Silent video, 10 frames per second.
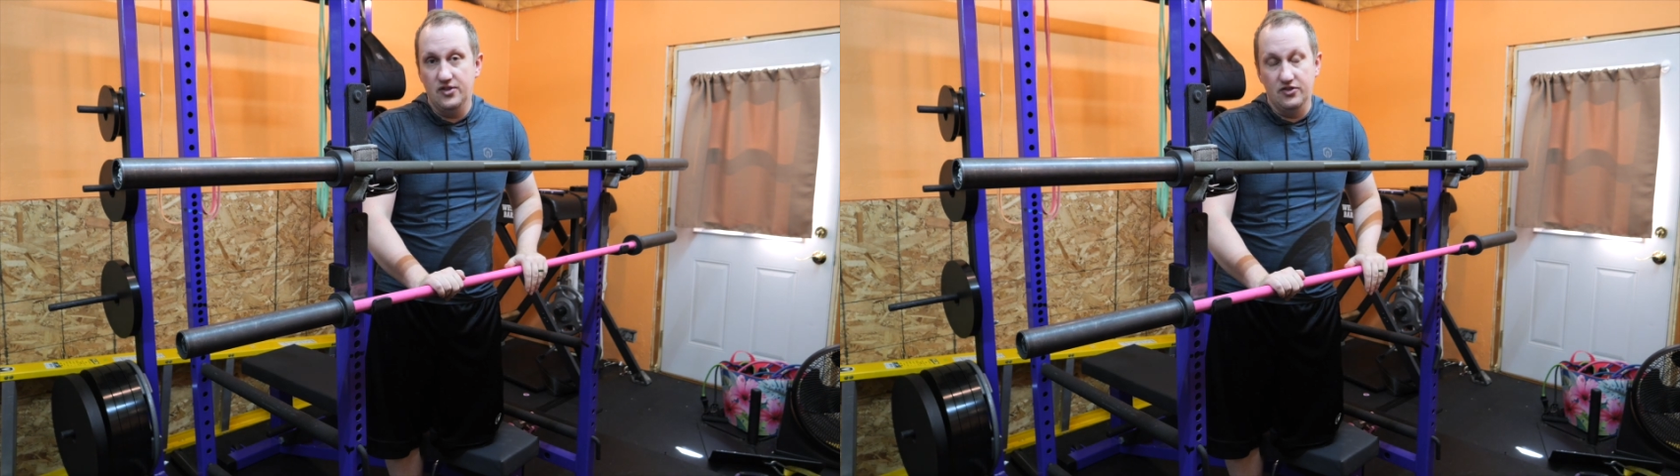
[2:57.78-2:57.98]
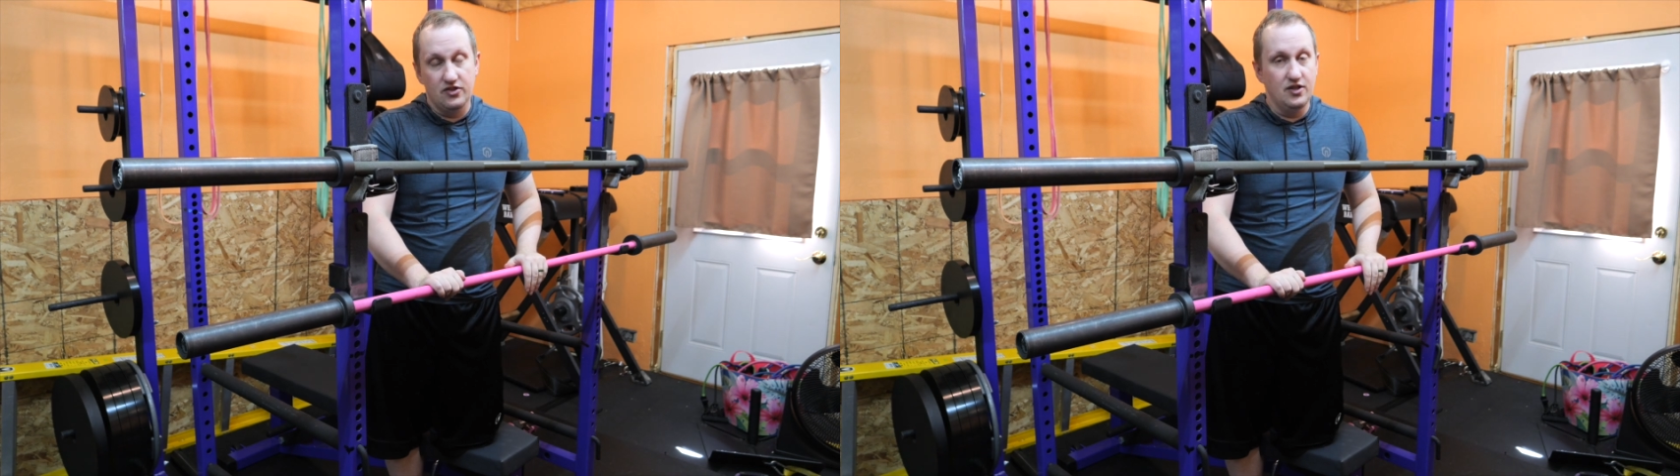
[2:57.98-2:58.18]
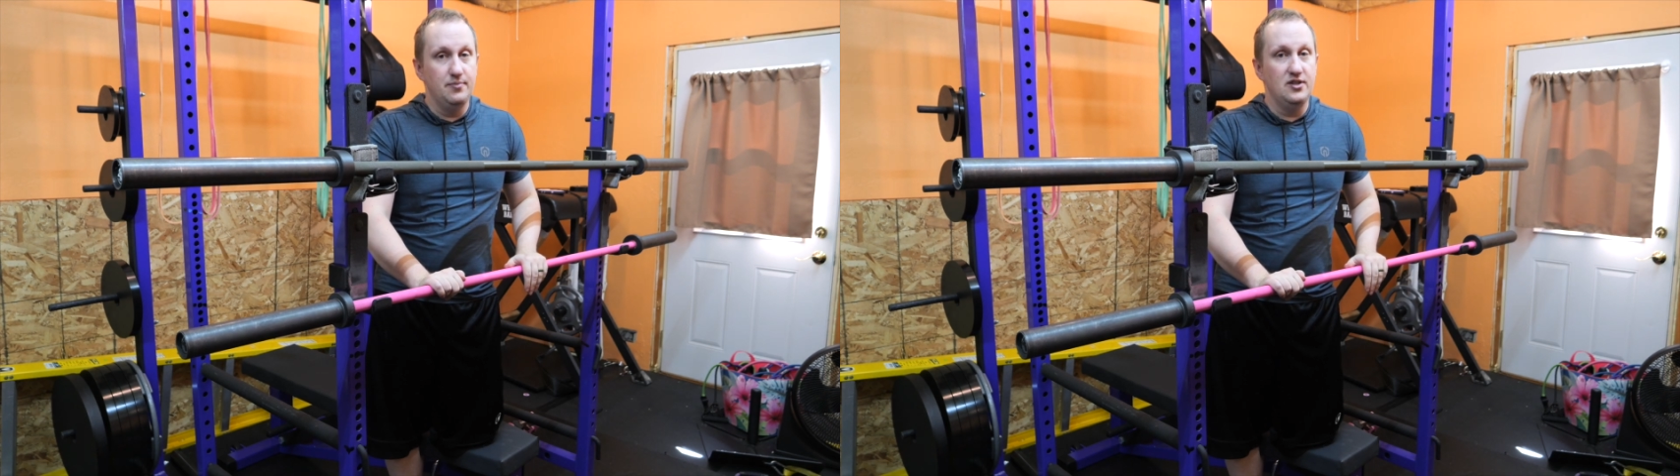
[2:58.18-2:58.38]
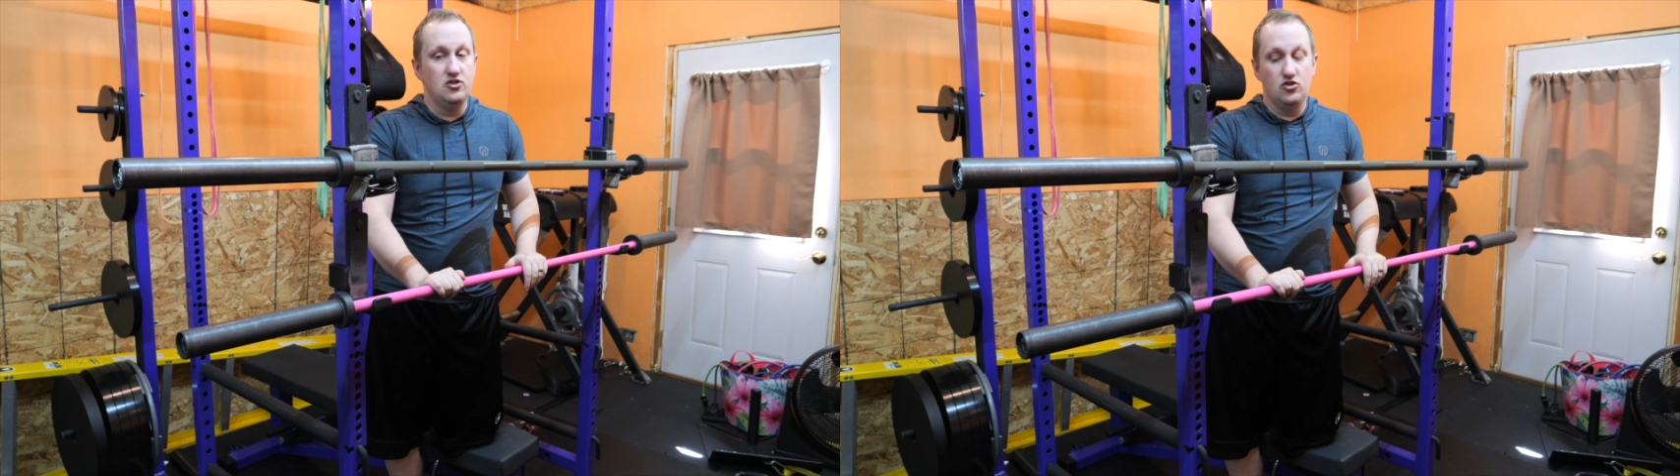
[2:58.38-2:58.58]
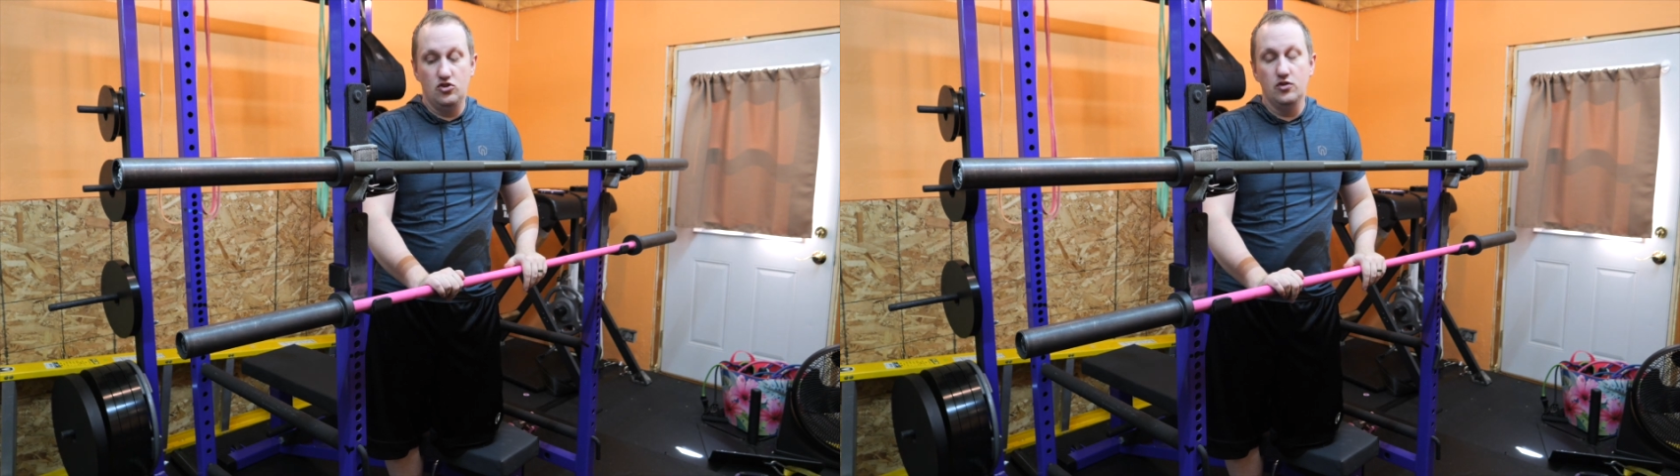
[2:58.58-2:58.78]
is going to be
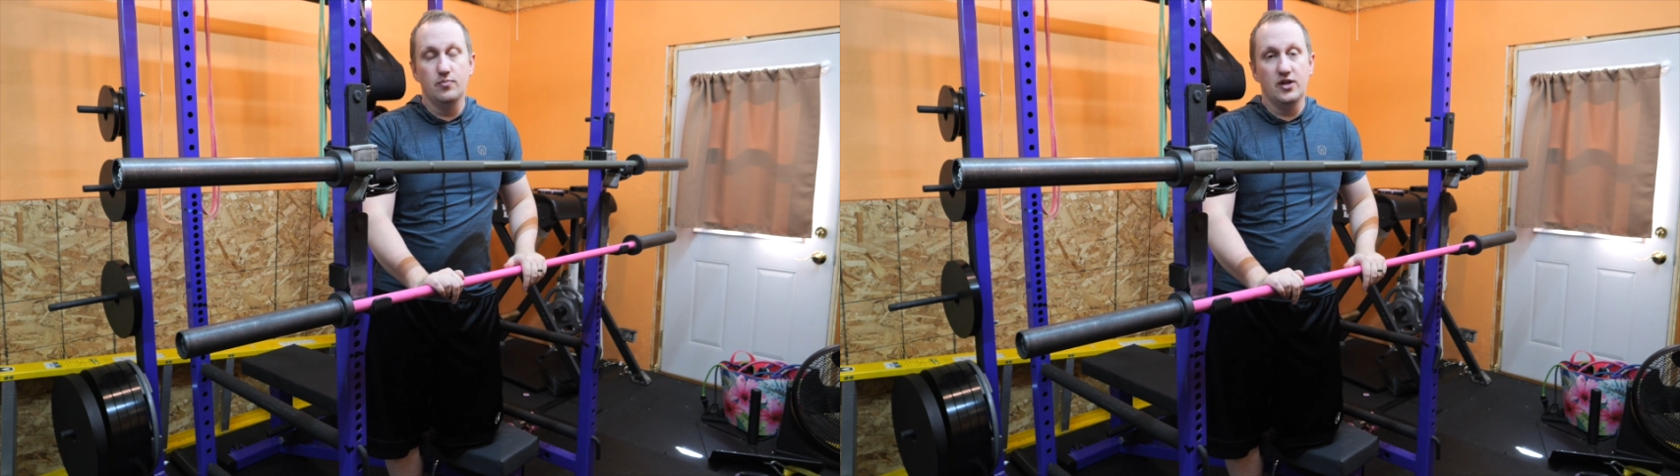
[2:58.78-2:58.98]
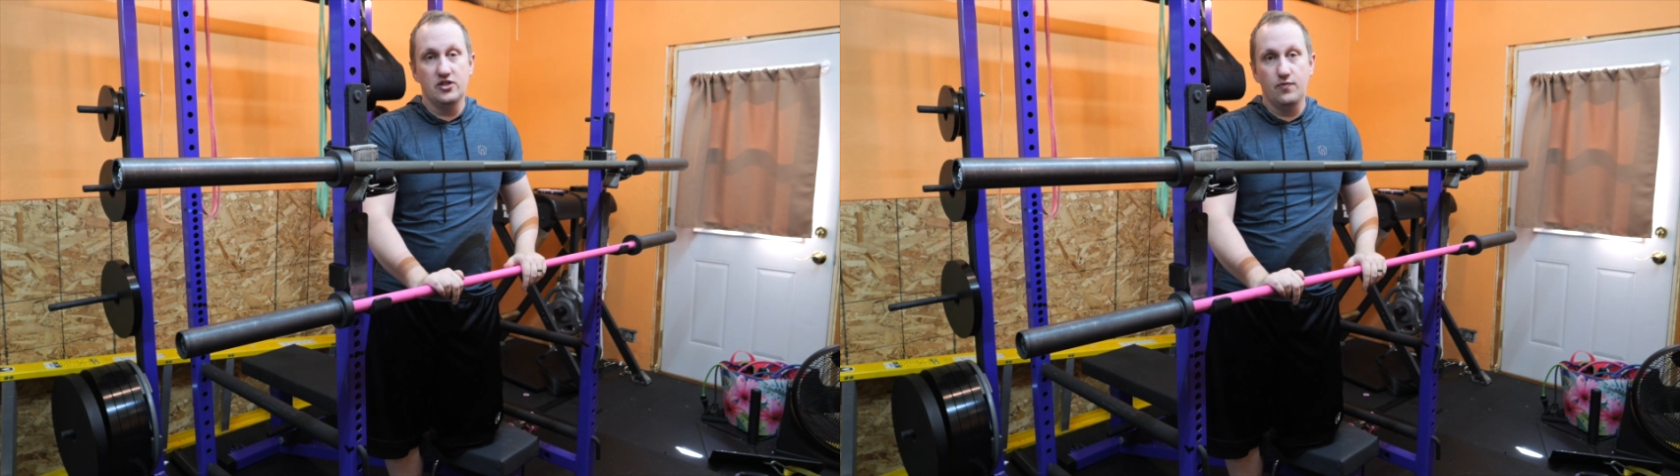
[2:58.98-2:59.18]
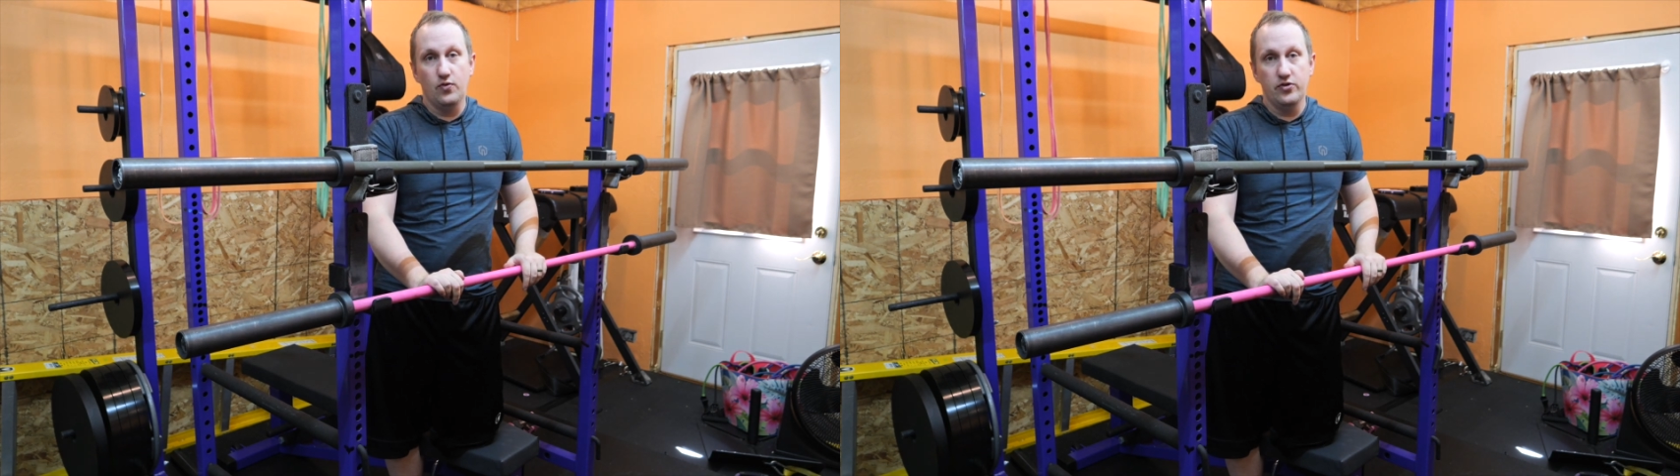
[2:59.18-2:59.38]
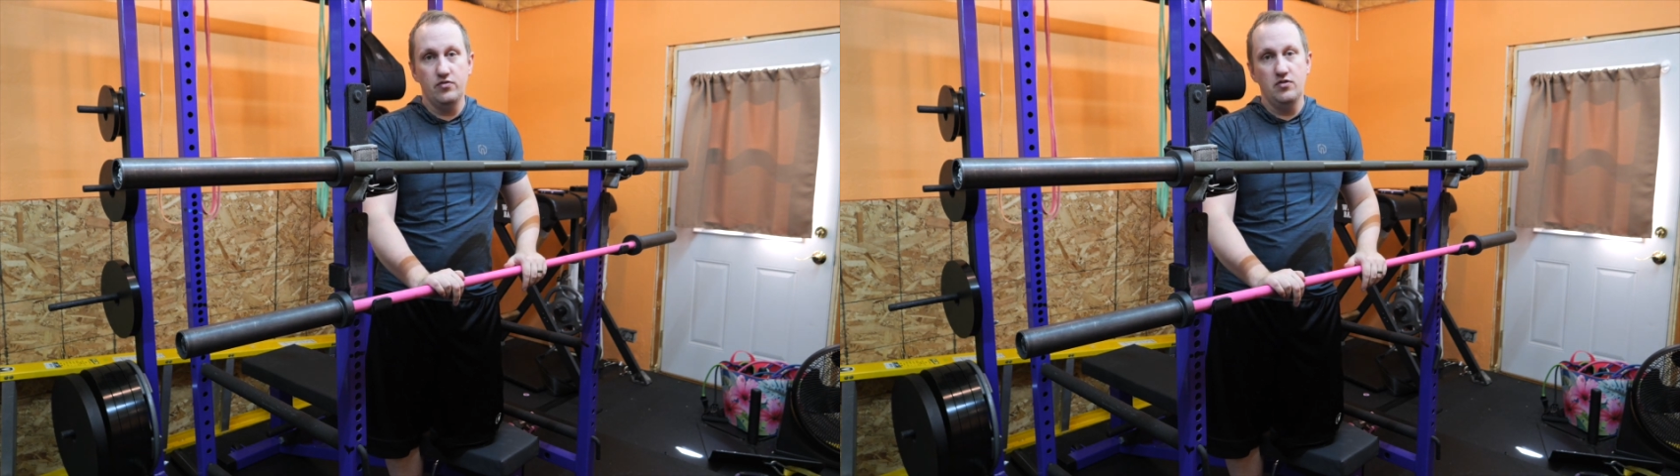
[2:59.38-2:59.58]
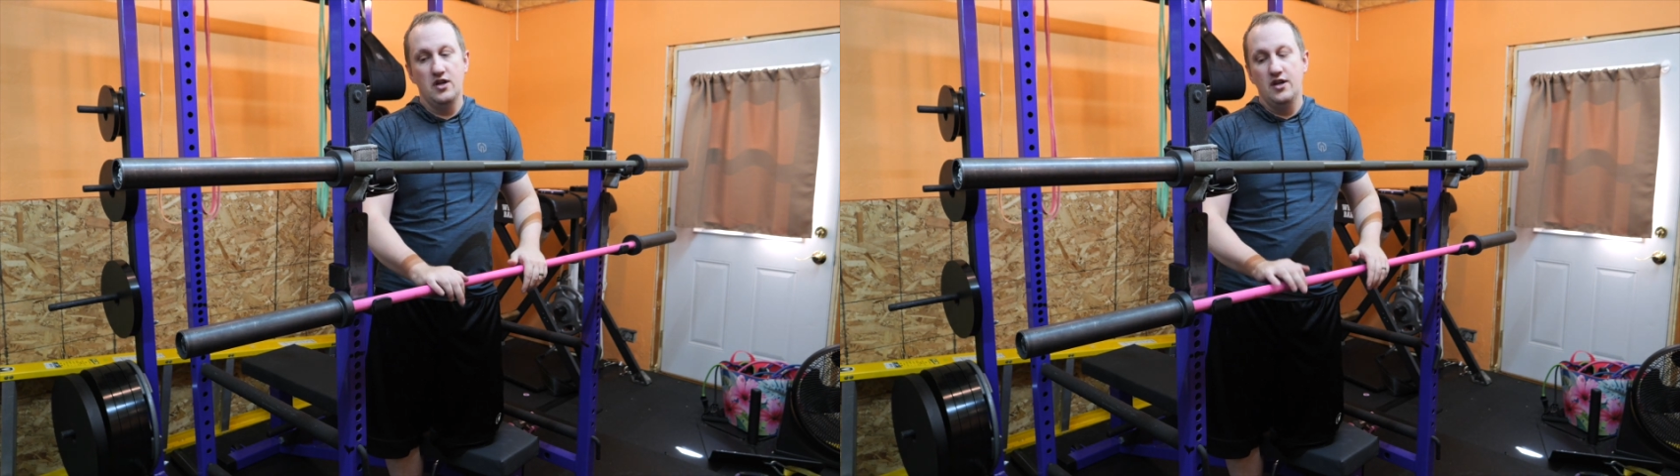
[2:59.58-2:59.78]
too much for you,